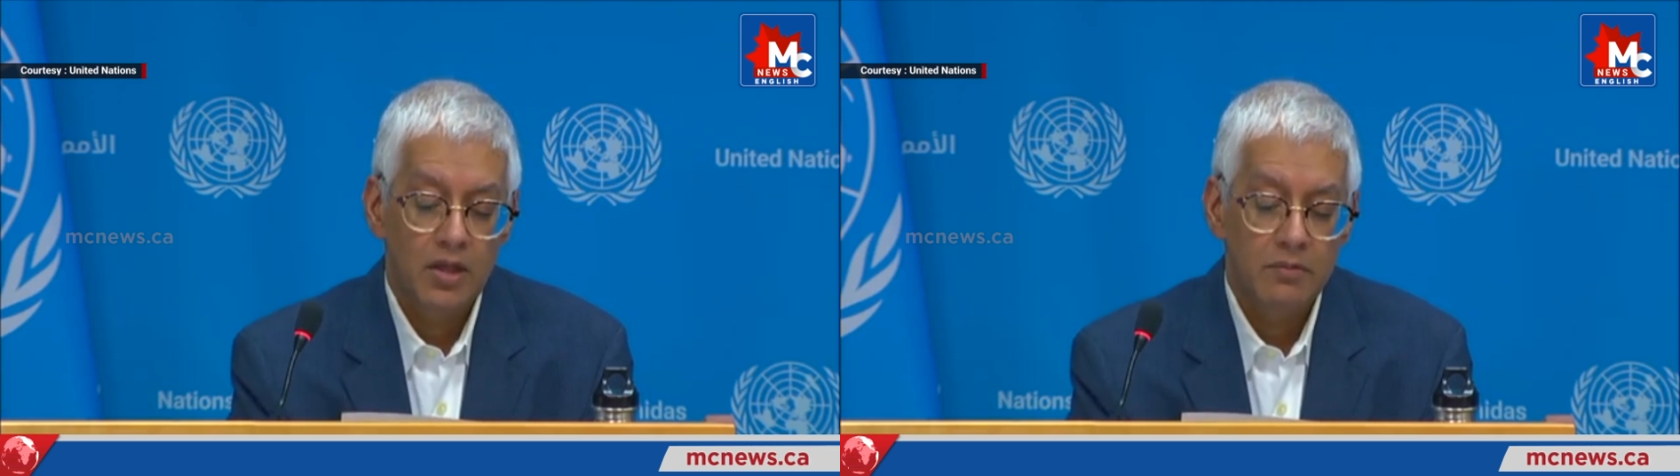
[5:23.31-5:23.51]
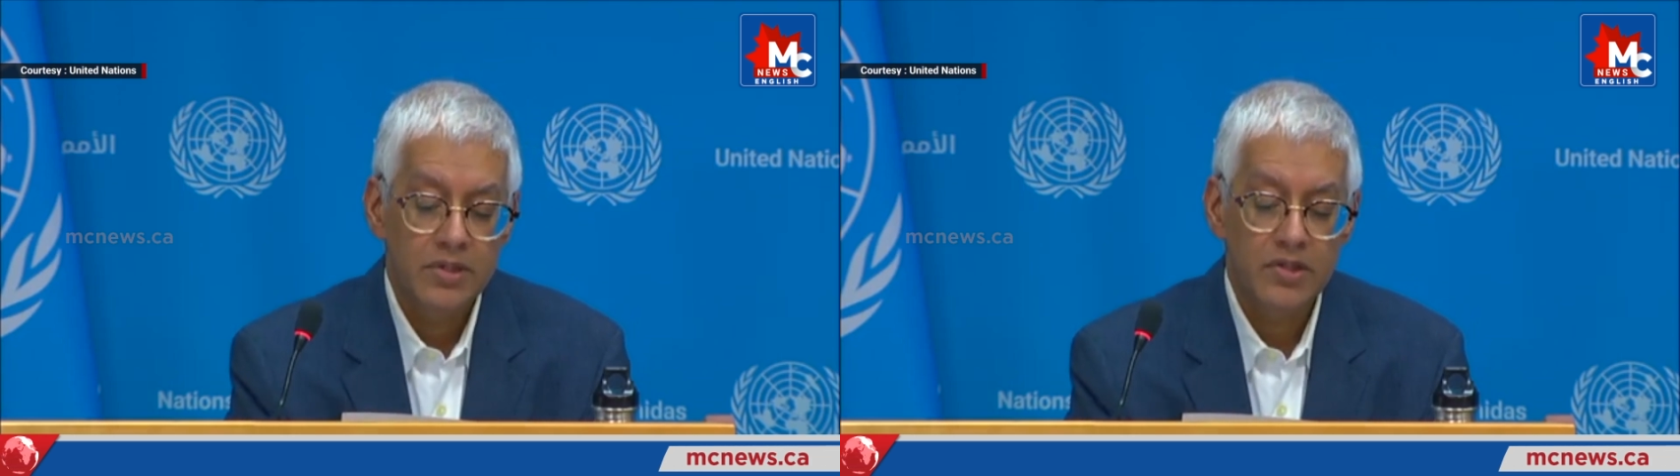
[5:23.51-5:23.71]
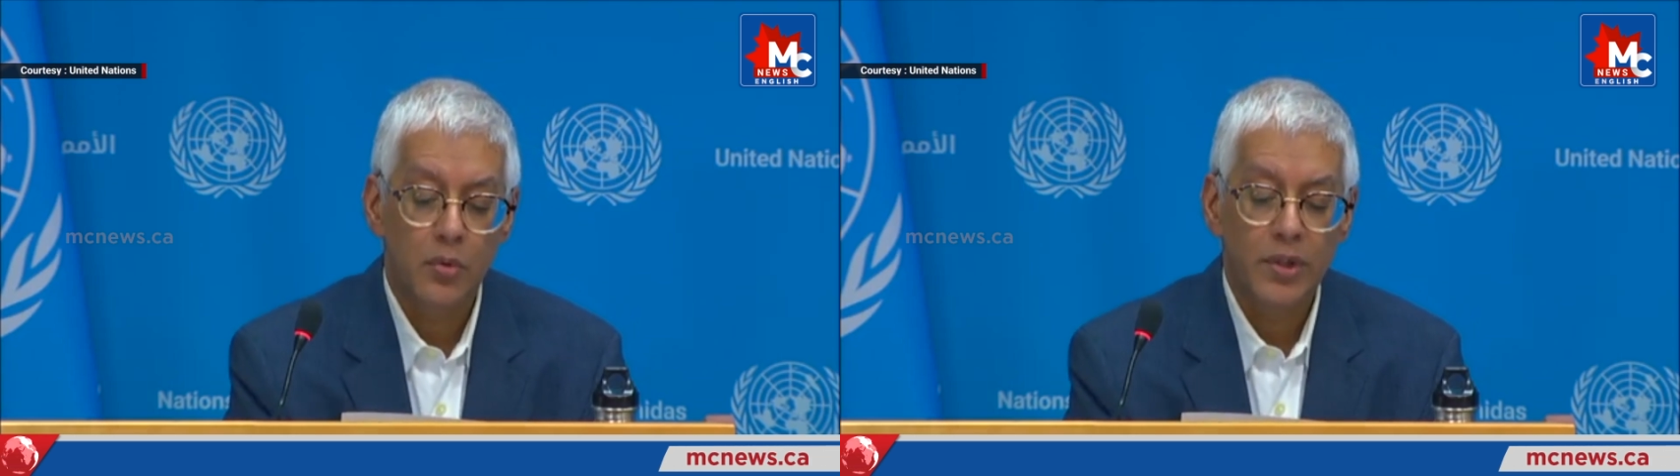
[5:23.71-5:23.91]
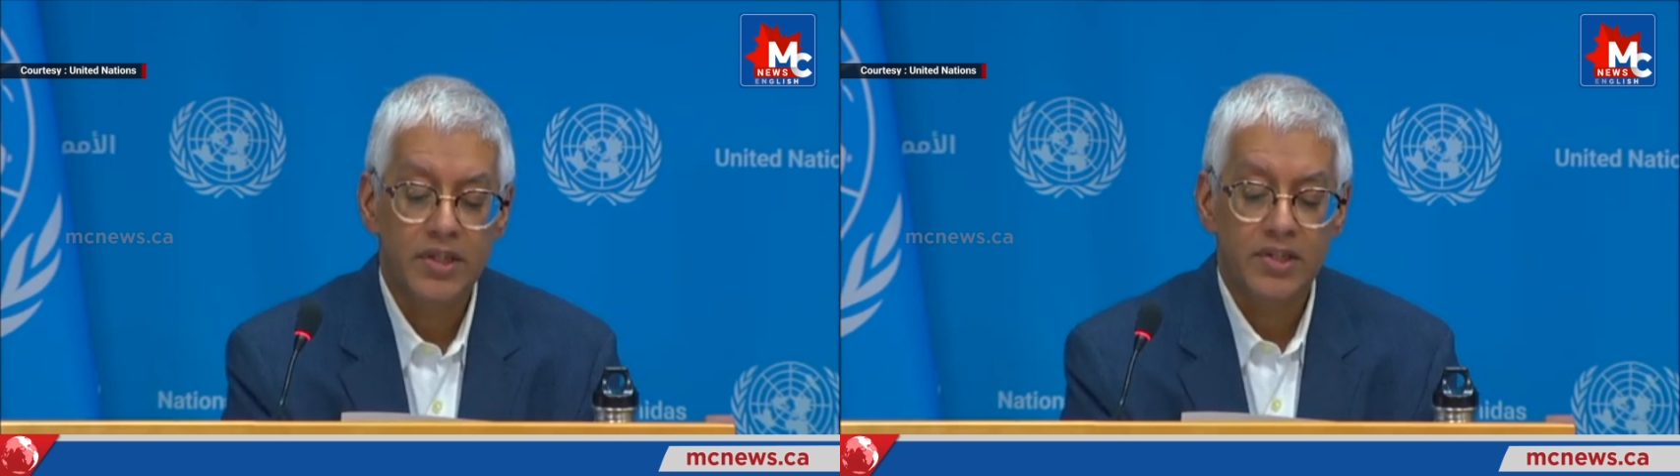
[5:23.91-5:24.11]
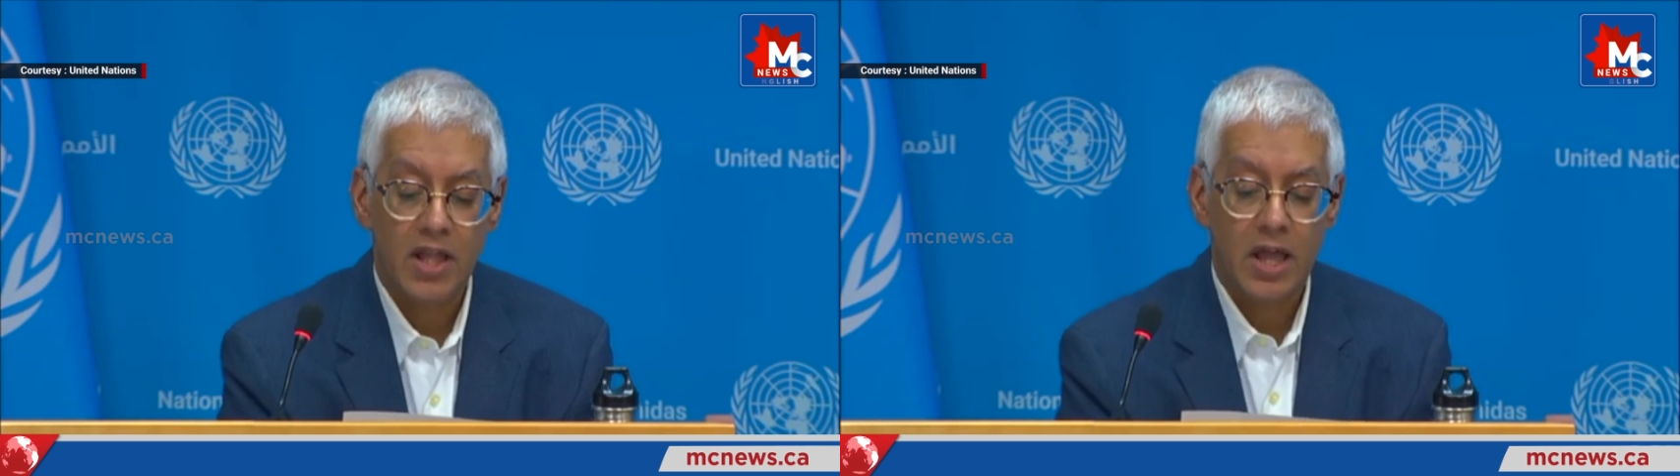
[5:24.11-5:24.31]
Ms.
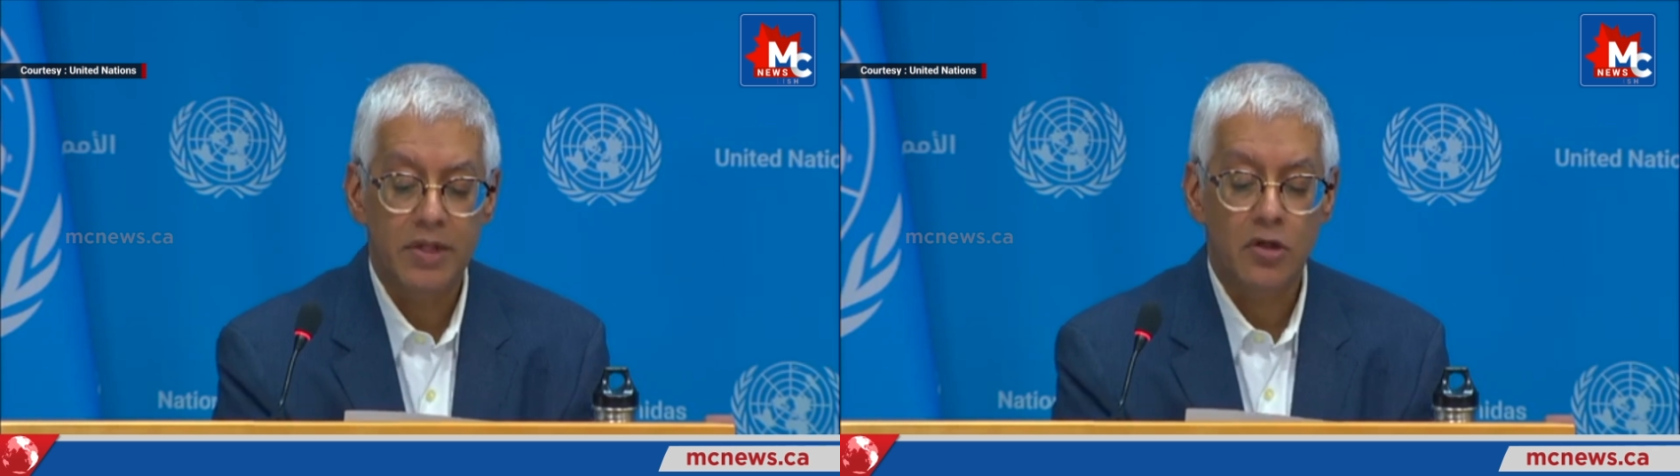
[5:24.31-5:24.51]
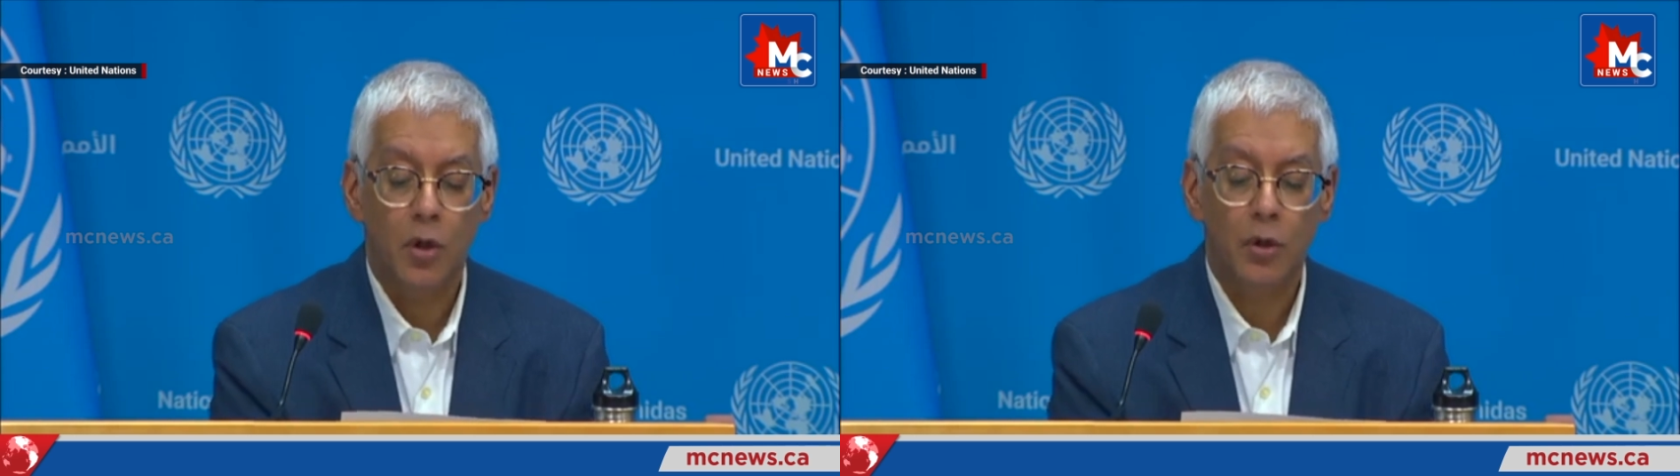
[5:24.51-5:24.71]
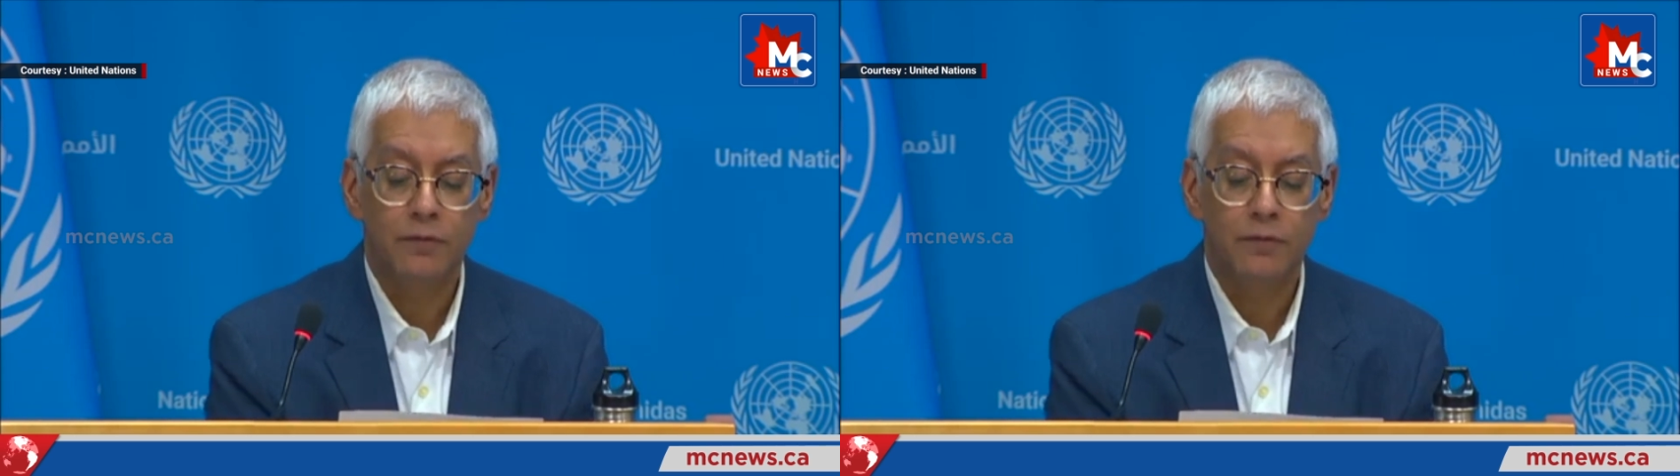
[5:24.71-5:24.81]
Nkweta Salami called